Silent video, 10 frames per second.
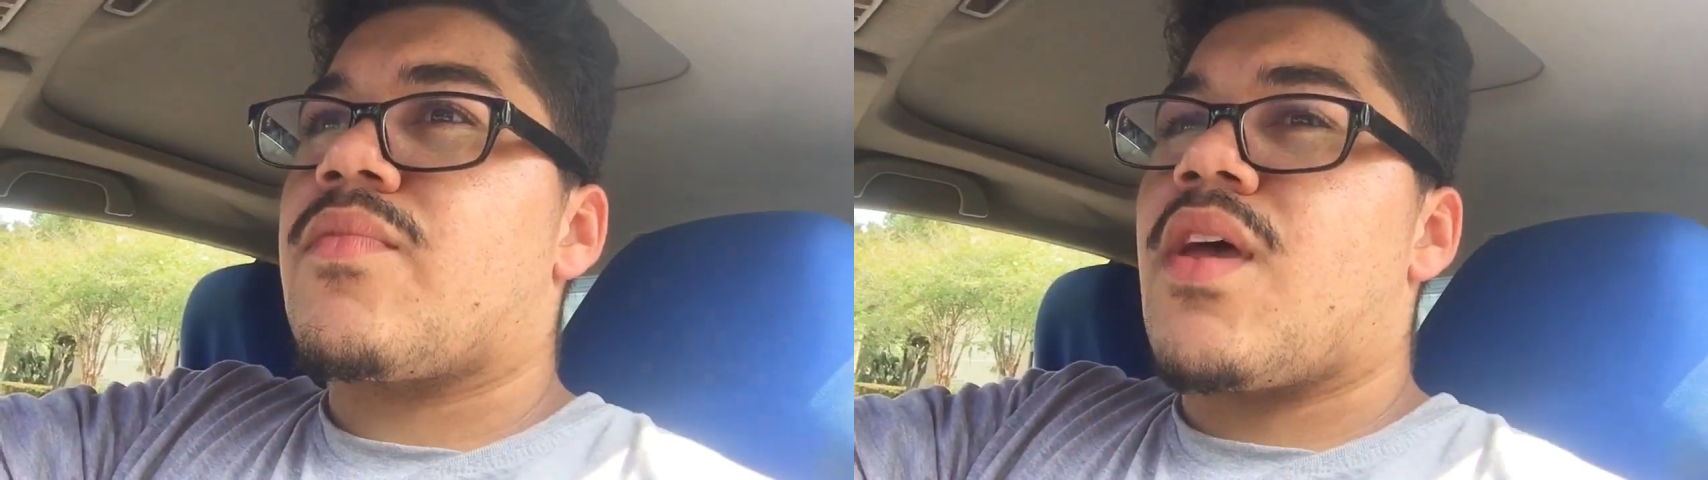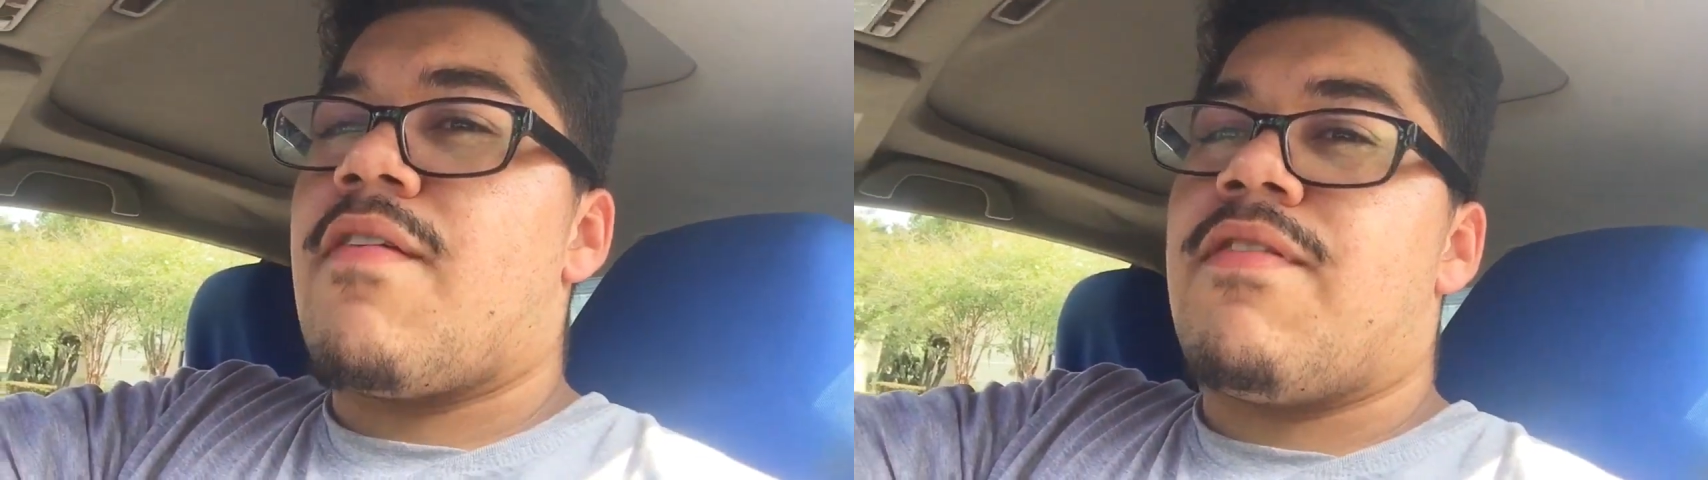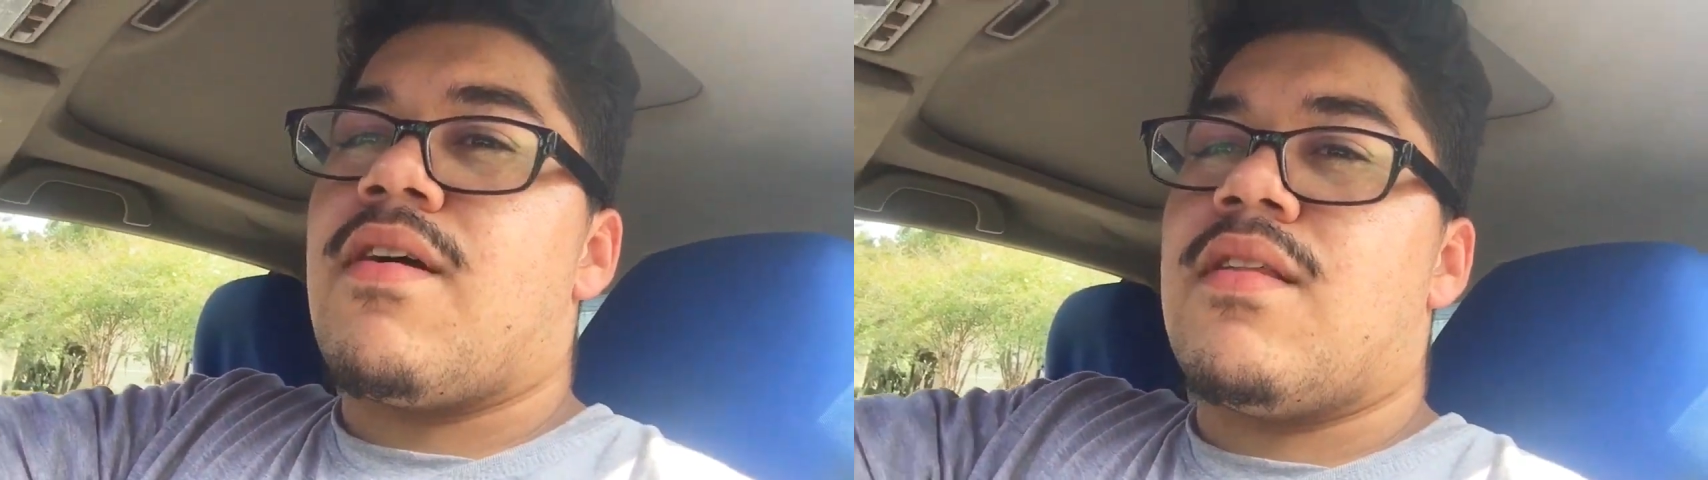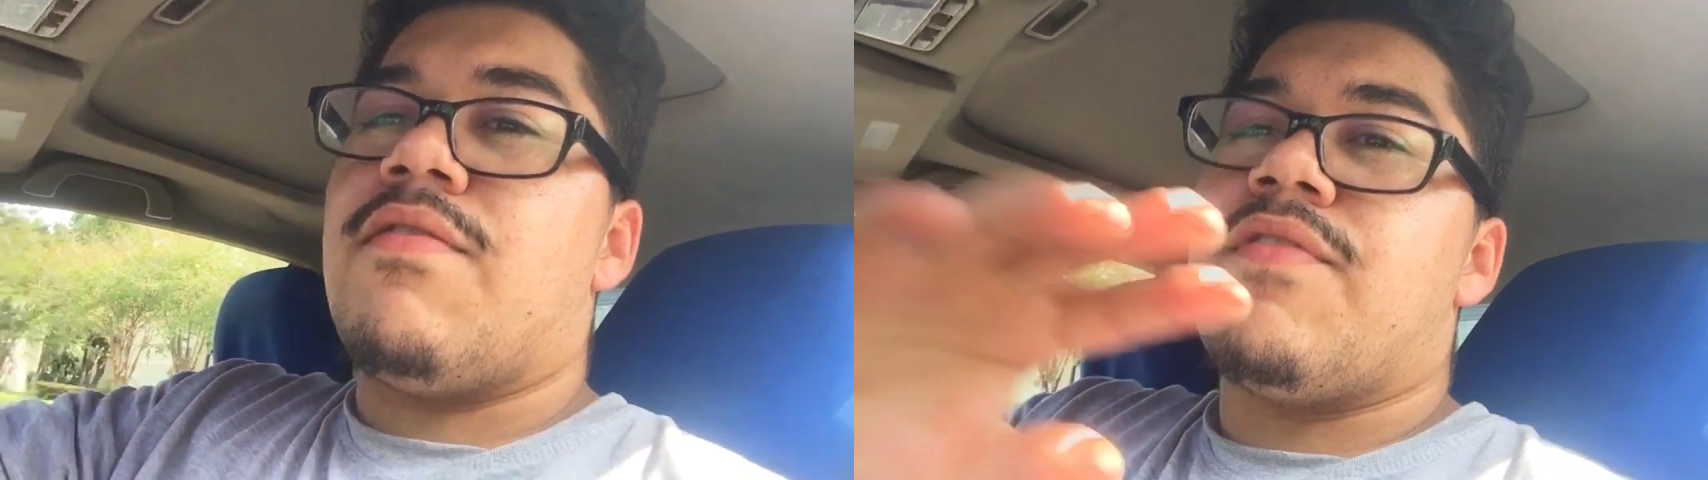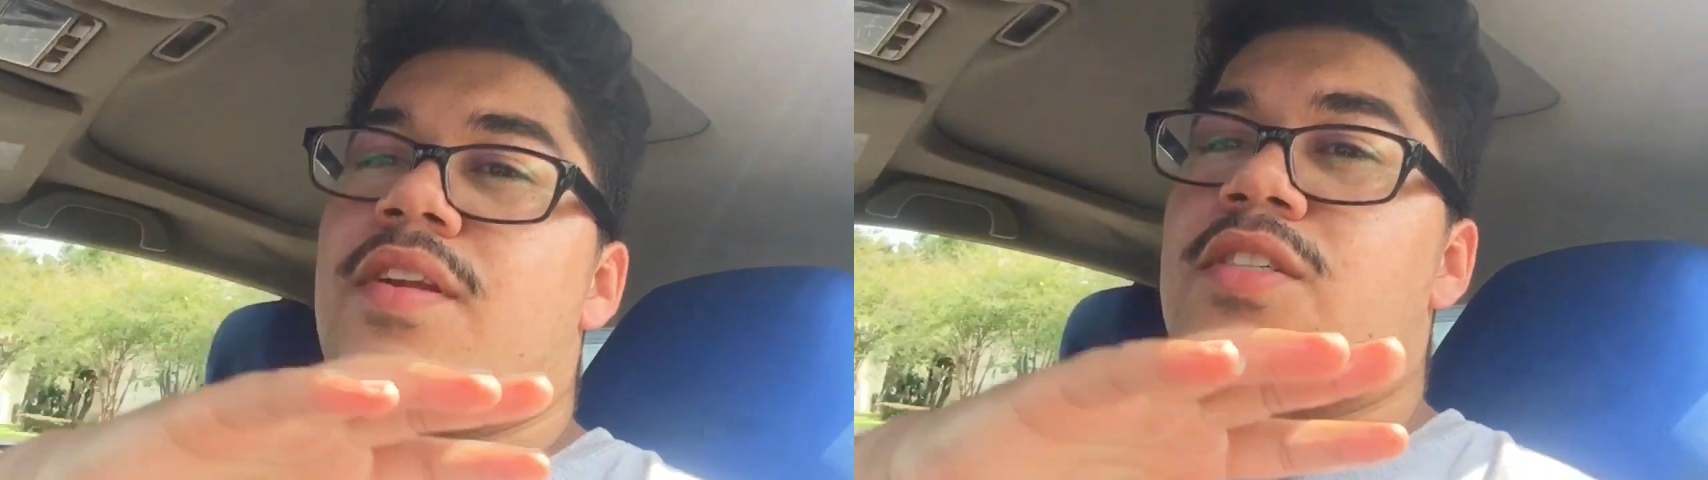I finally
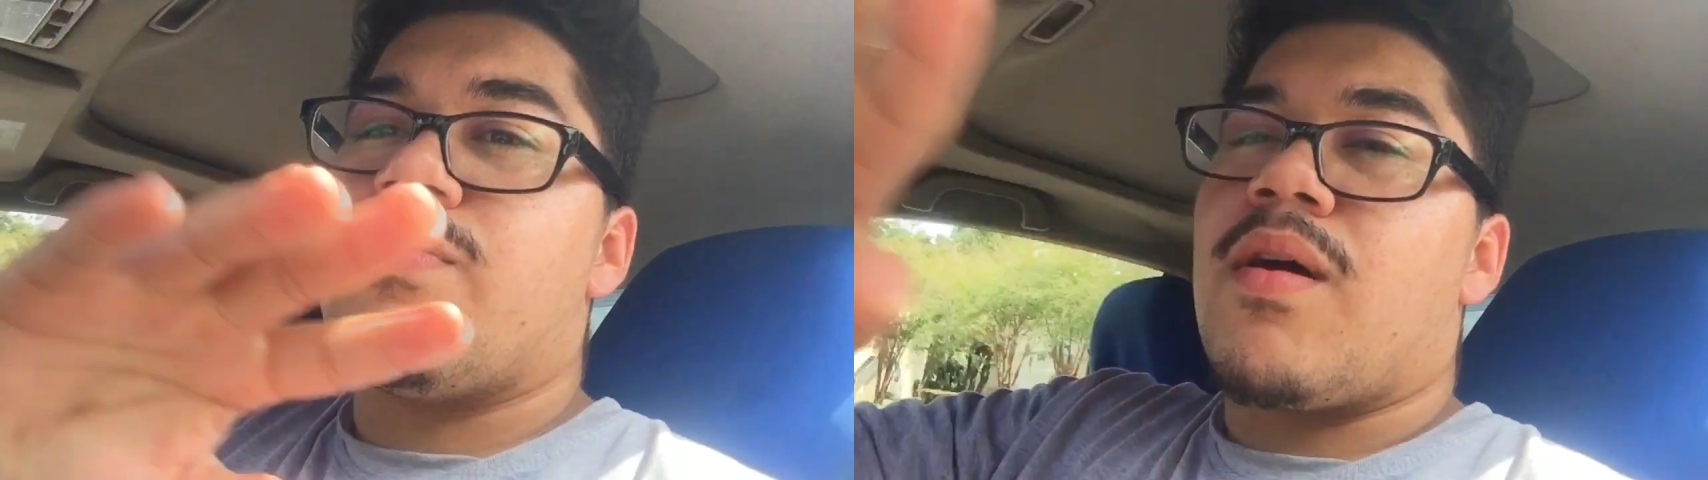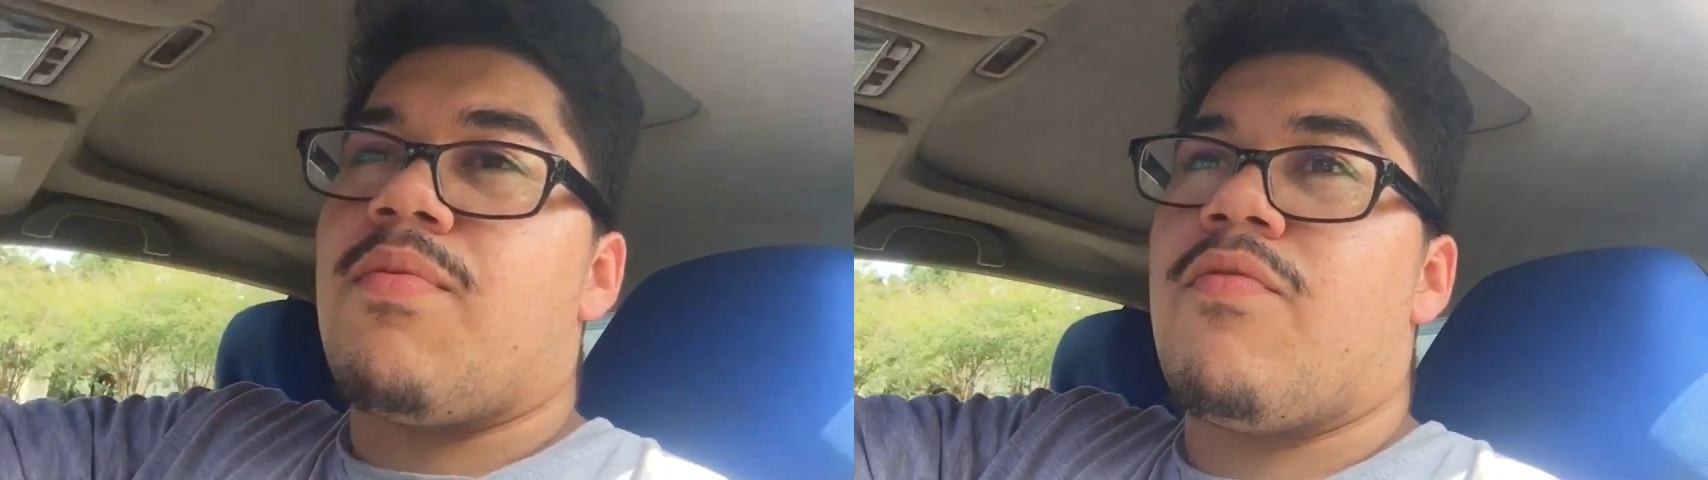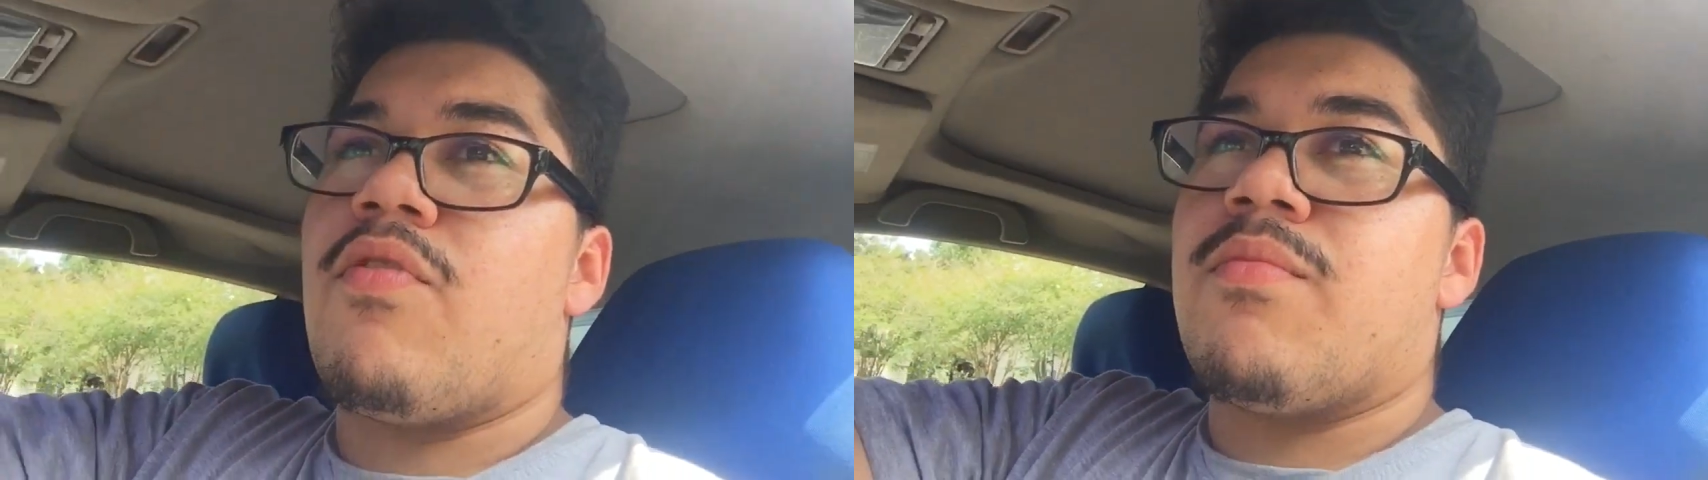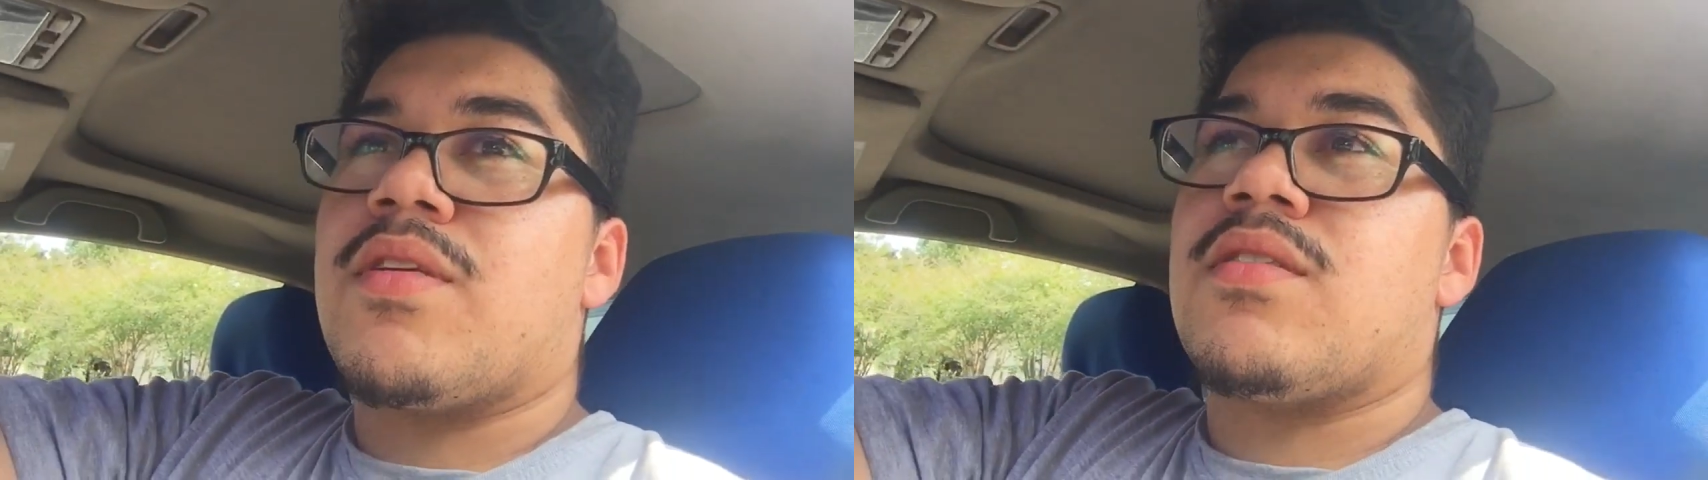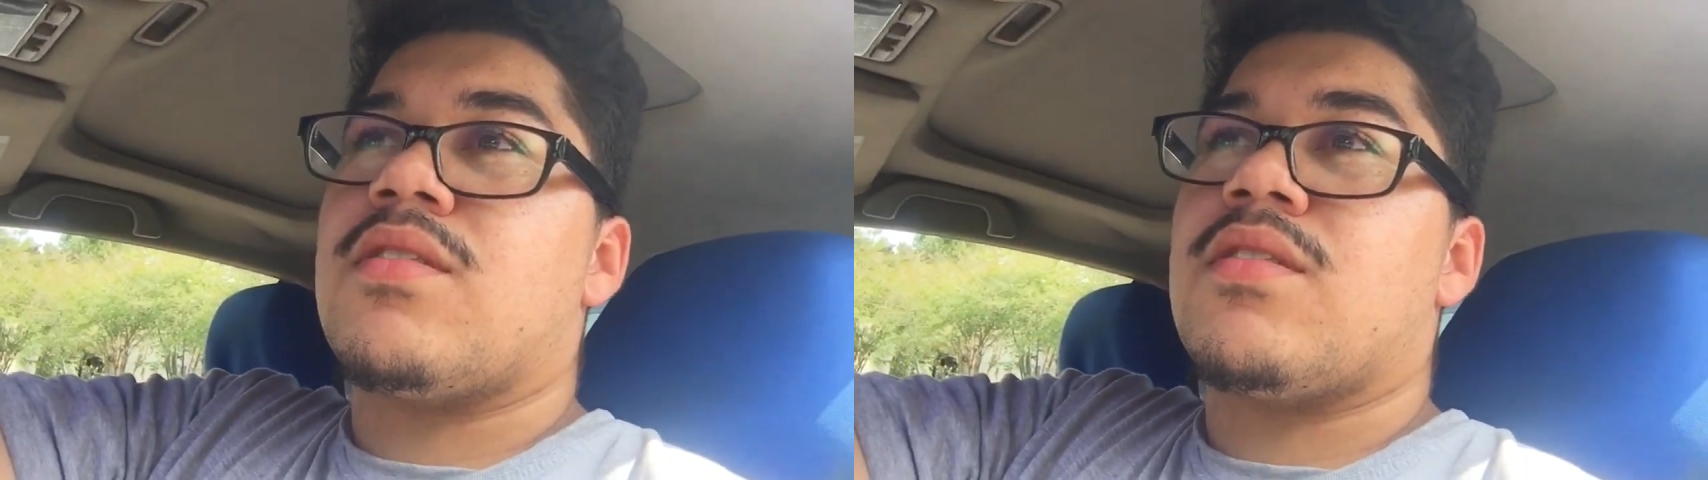finished my performance